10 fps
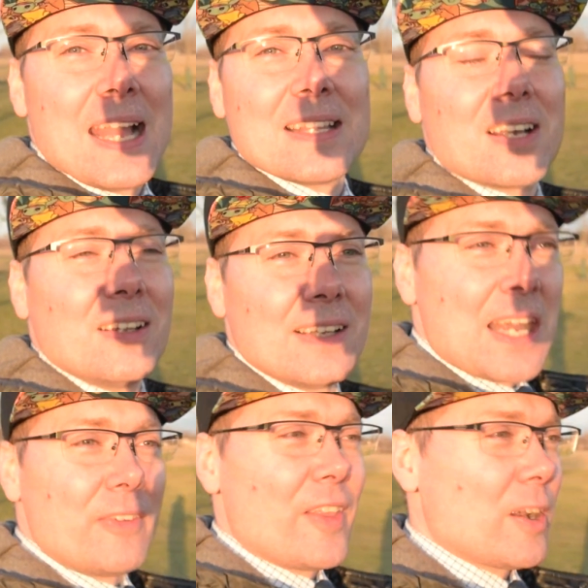and to a
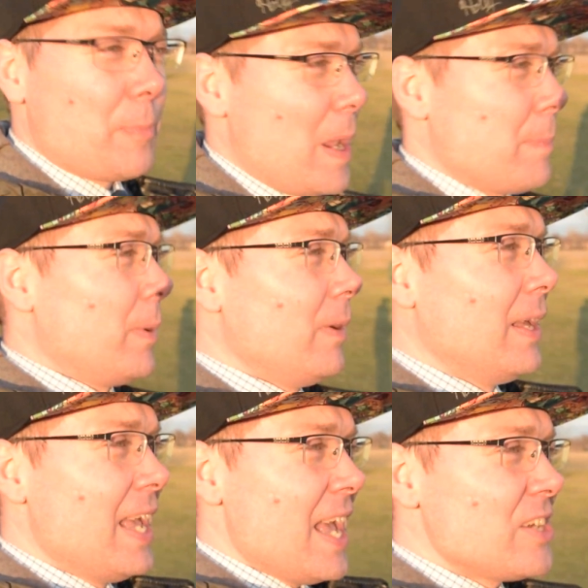lot of other people,
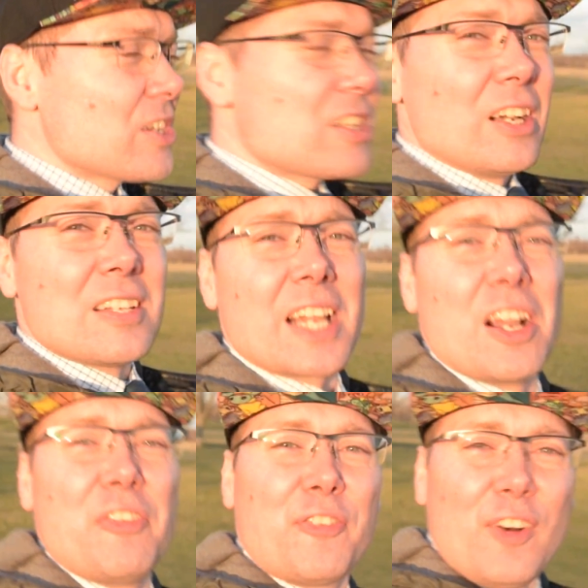it just looks like
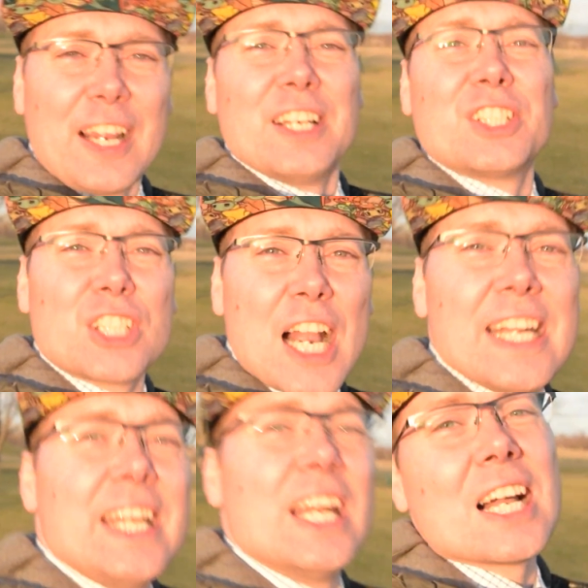a frickin'
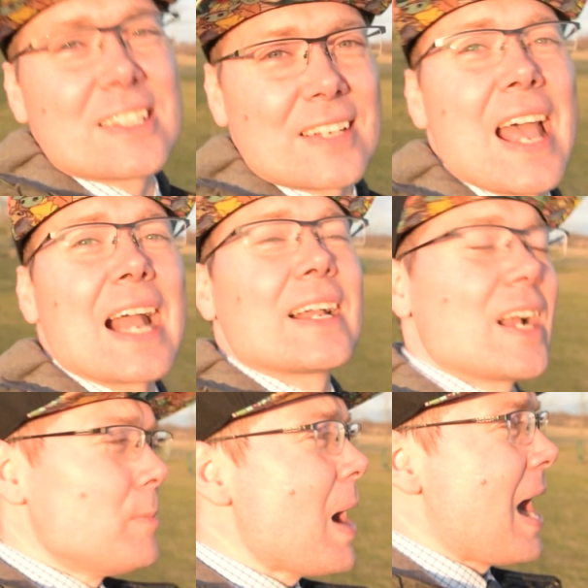shiny nutsack.
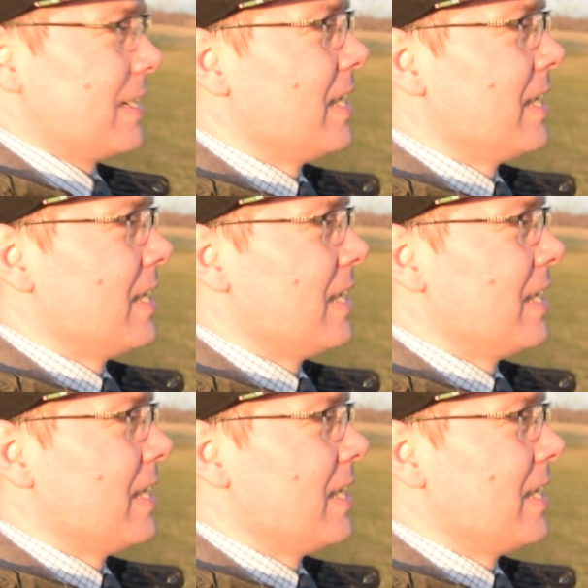Come on.